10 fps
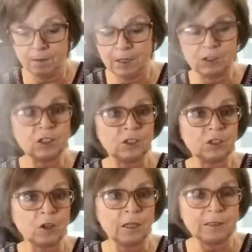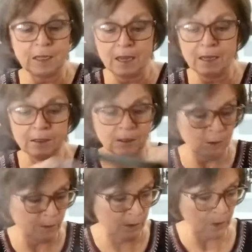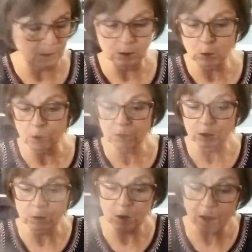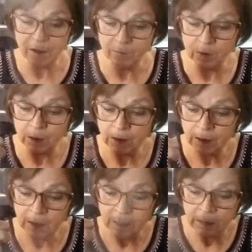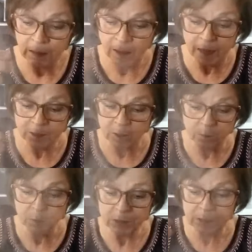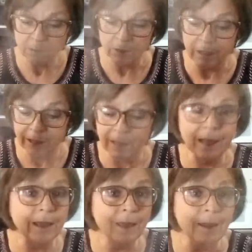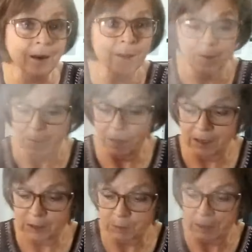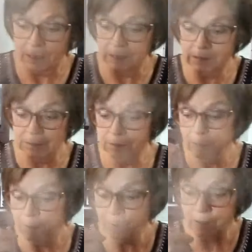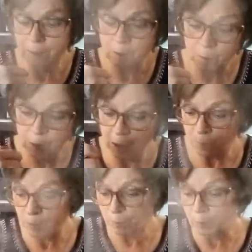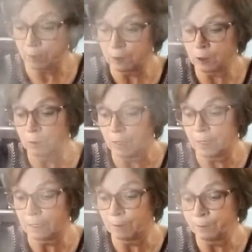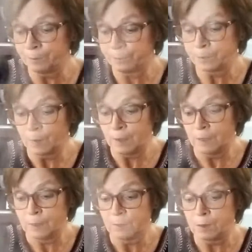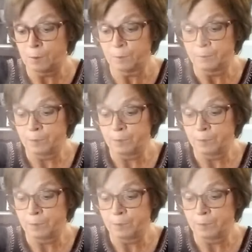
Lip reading: that's just sauteed until everything's cooked and soft. I don't particularly like it. My husband likes it though, and I know a lot of people that do like it. So,